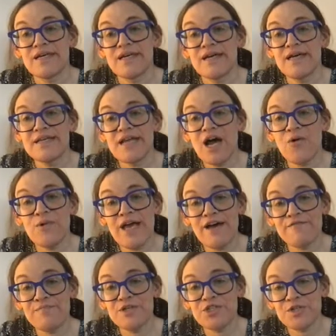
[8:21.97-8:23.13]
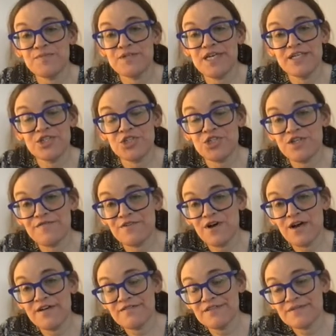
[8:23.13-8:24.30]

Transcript: and now we have bishop takes g5.